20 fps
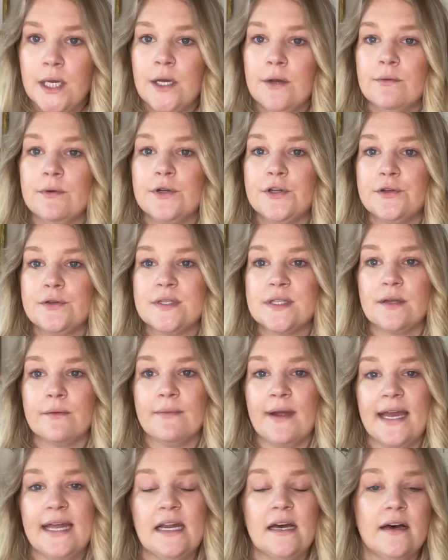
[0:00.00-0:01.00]
reduce the
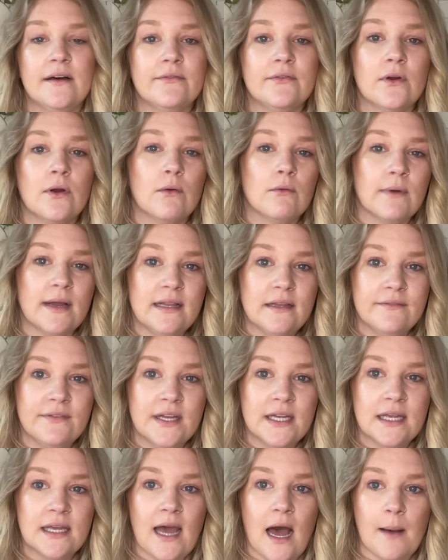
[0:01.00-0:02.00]
rate of
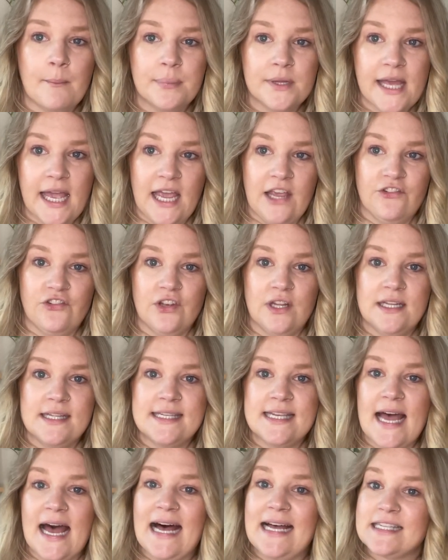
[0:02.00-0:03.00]
relevant
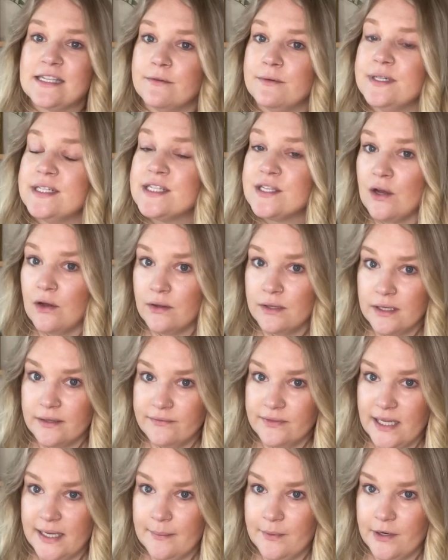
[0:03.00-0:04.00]
complications as a result
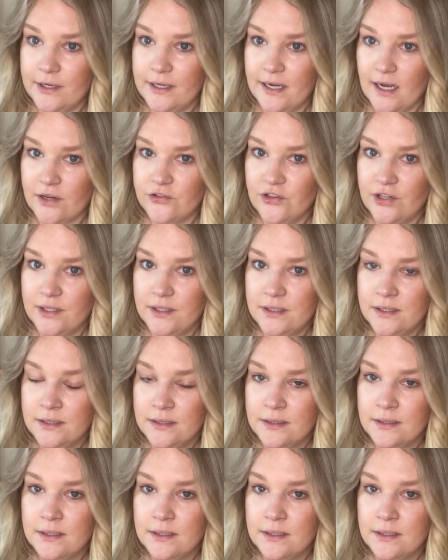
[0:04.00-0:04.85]
of labor induction,